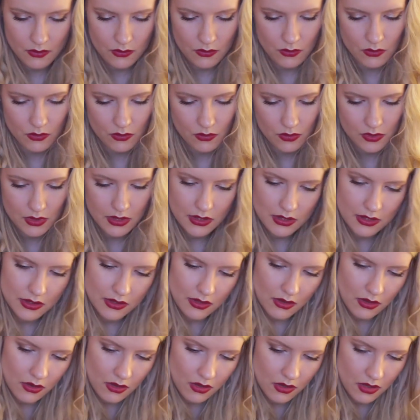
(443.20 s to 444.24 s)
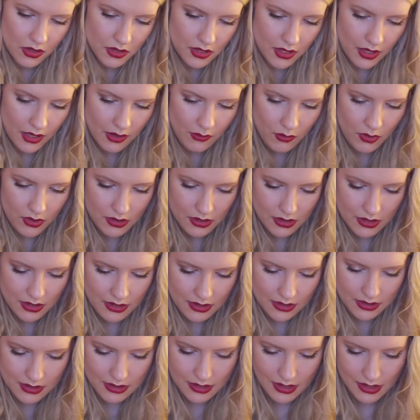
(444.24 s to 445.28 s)
Ooh, this is hard. I want this
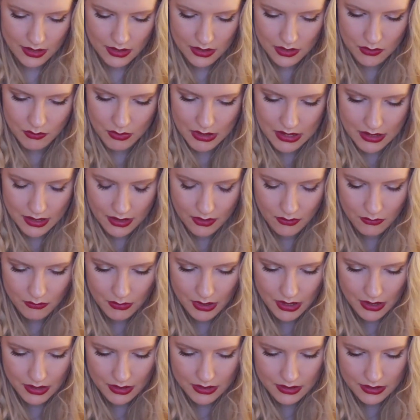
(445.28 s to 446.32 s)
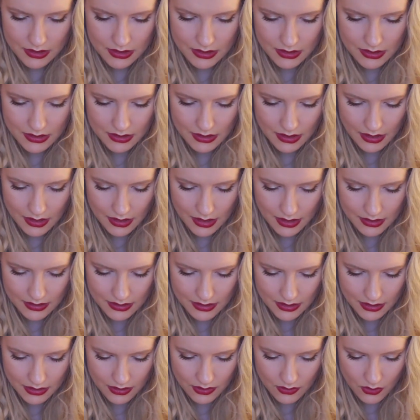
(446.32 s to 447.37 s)
side to be down because this side has
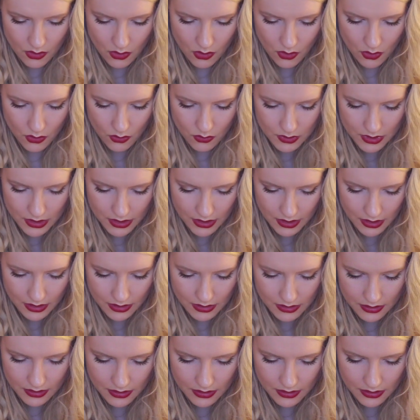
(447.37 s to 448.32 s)
a little hole in it.